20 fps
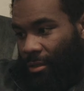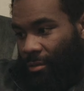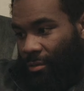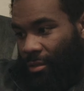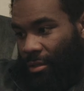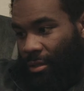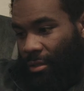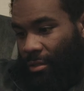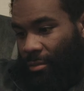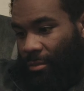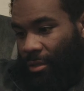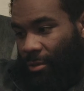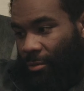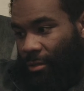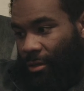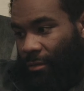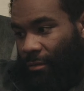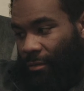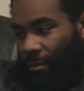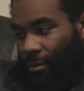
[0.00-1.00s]
I was telling my
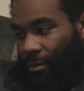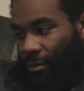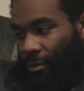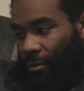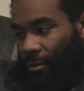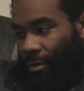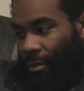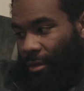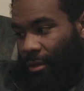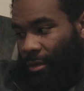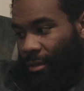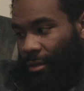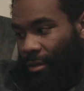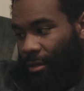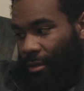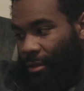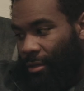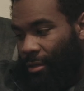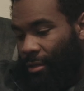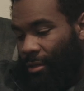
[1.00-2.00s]
wife the other night,
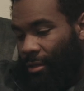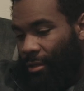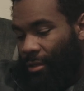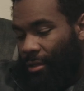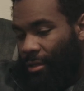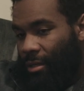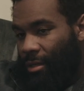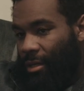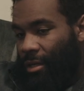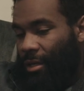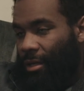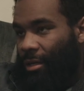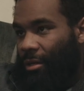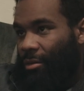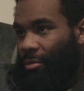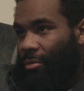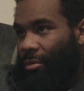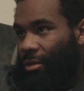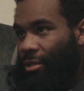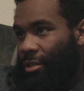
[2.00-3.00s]
I
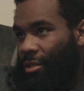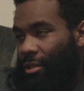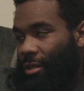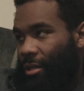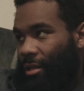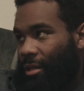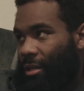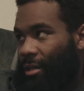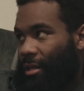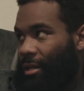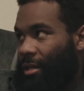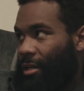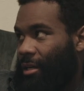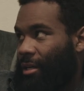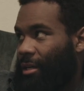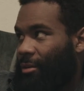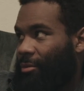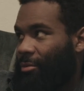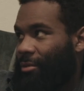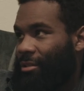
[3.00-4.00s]
kind of wish that
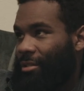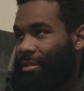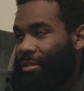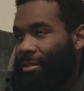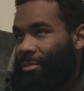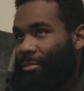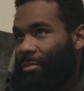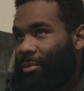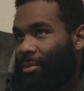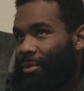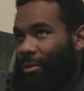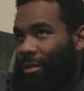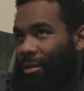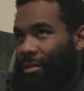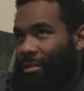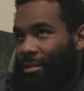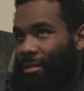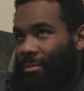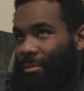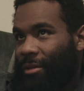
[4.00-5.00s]
I wasn't born
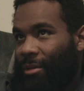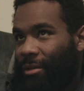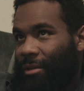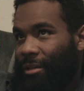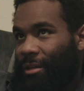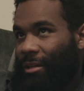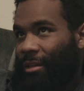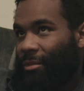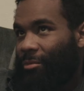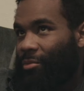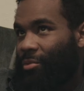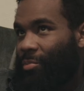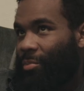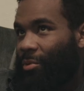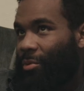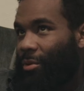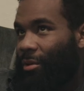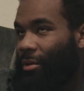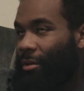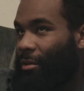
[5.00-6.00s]
as an American. I was
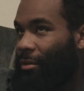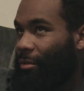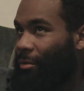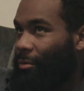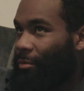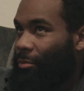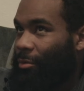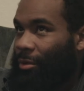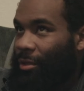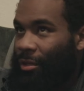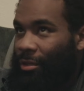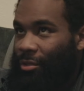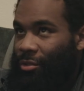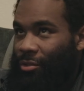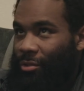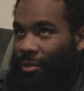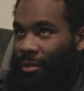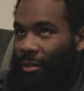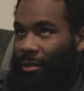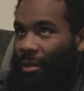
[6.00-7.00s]
born in a third world
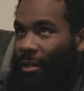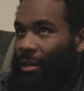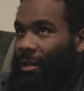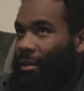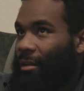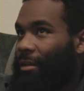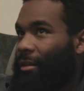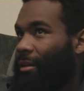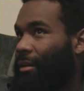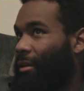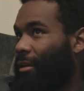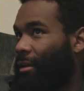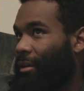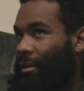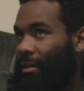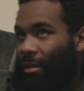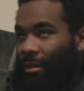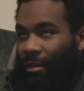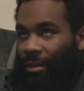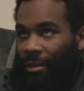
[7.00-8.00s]
country that
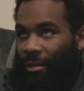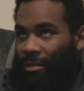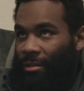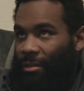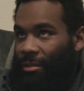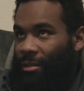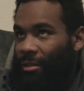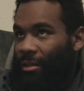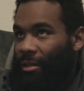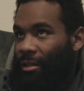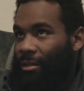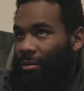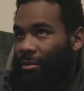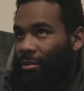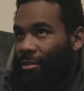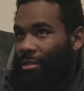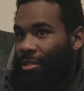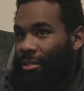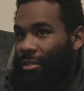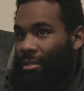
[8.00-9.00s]
got to
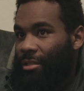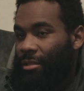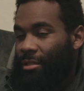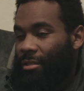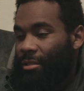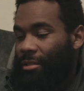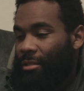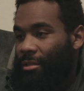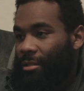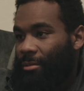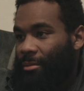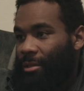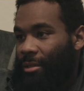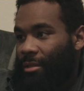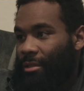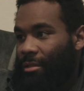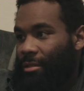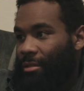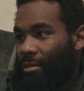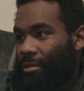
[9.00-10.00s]
encounter Jesus
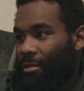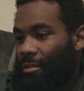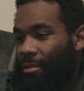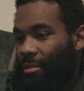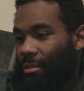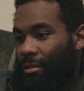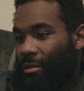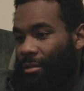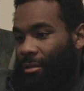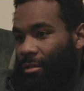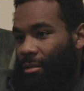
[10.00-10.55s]
because